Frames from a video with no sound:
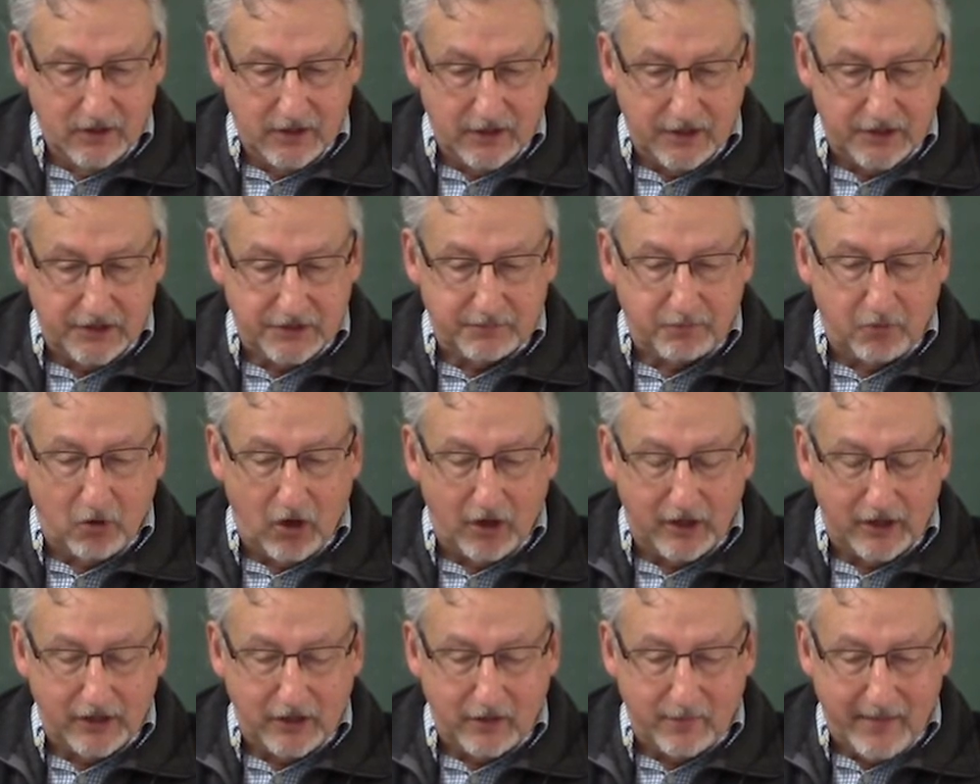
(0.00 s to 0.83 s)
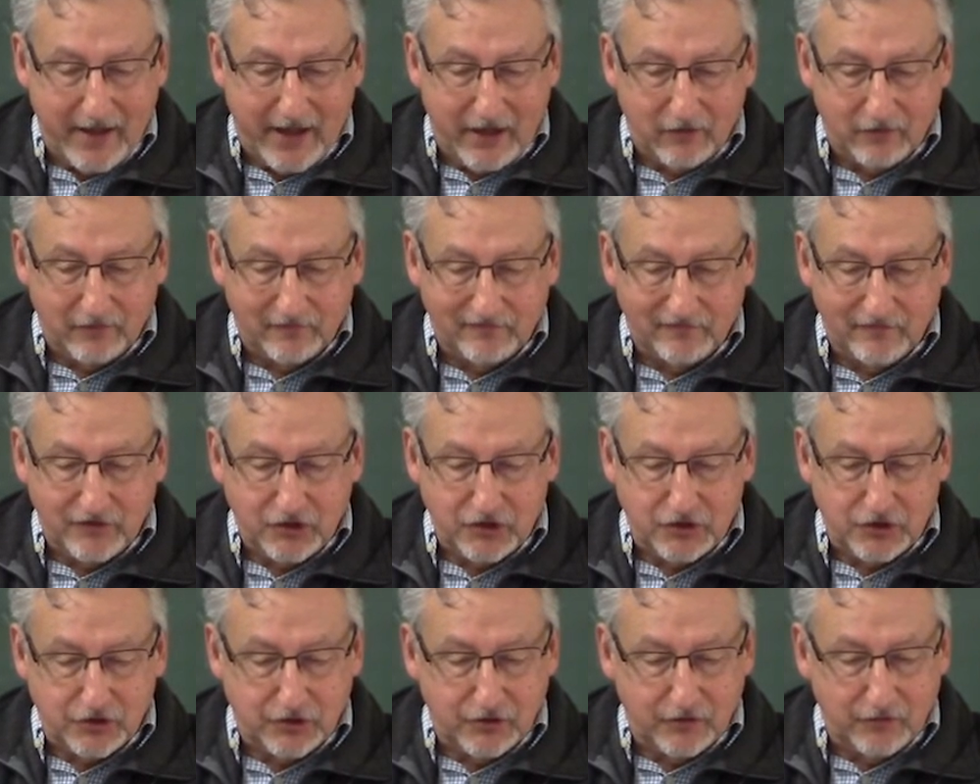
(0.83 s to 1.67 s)
It is partly a matter of
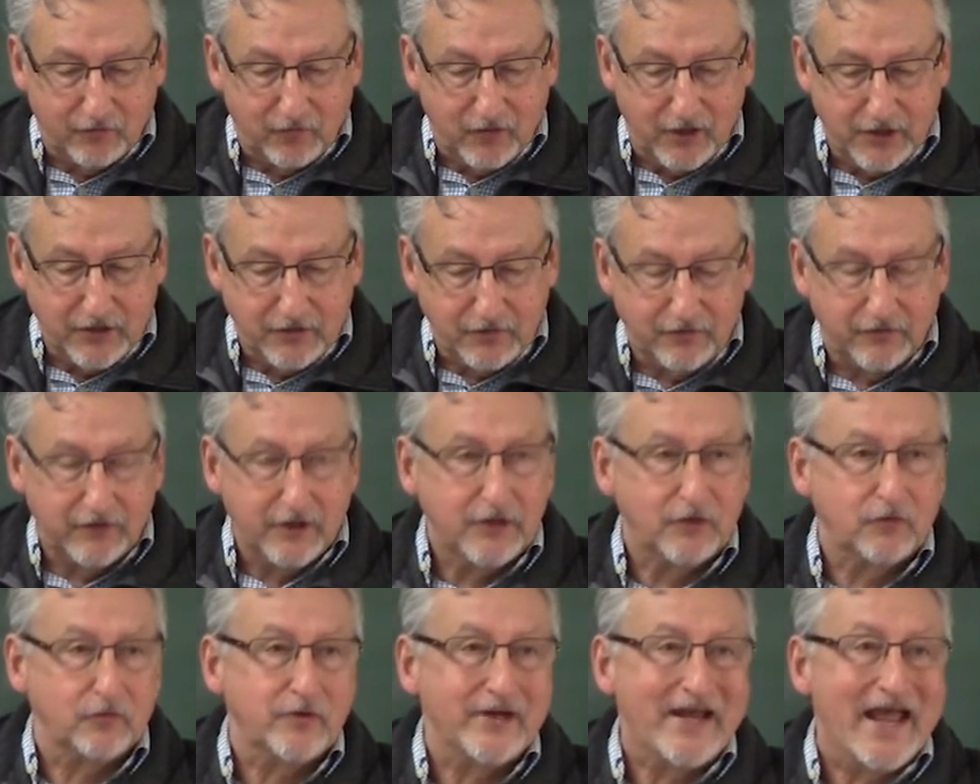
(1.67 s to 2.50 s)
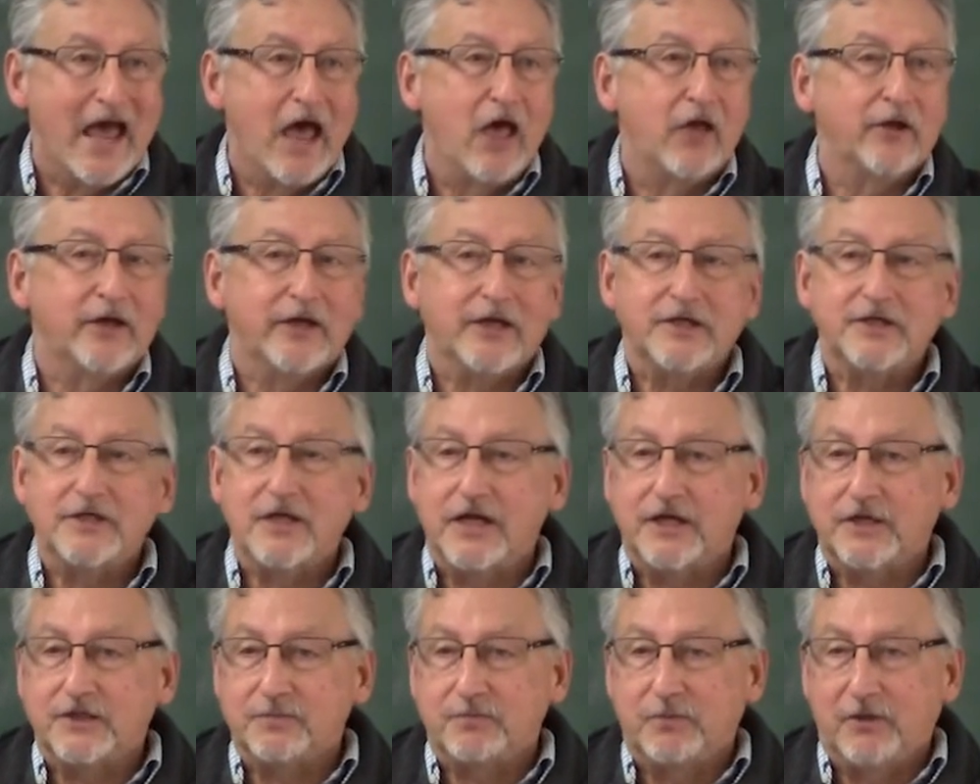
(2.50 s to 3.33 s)
vision of where you think reality
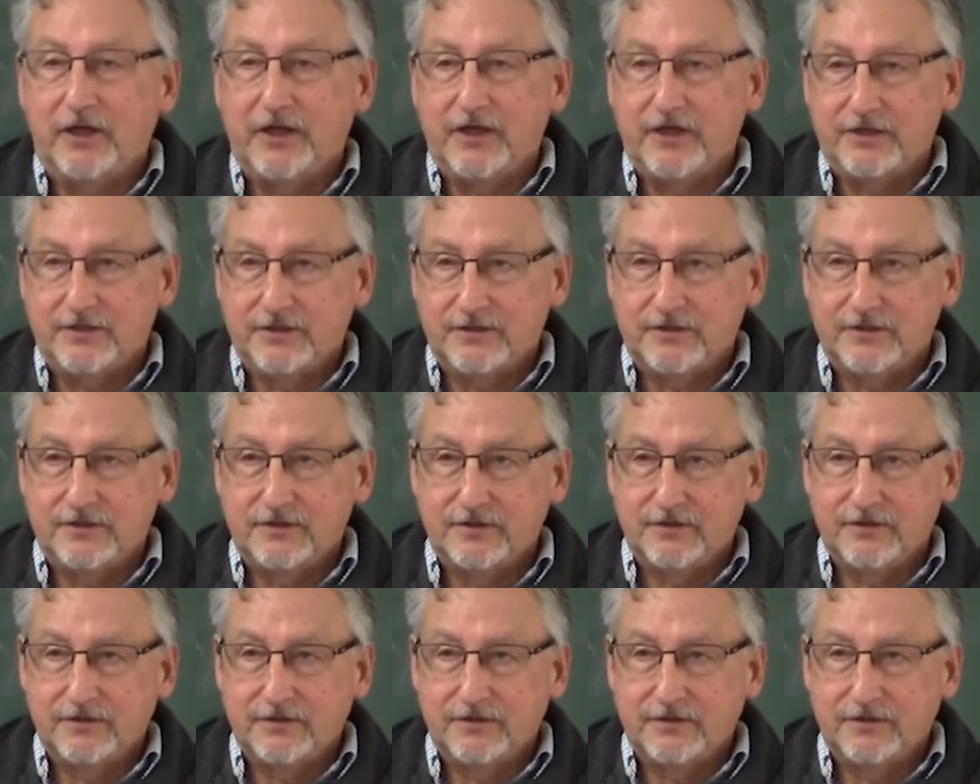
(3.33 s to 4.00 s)
takes place.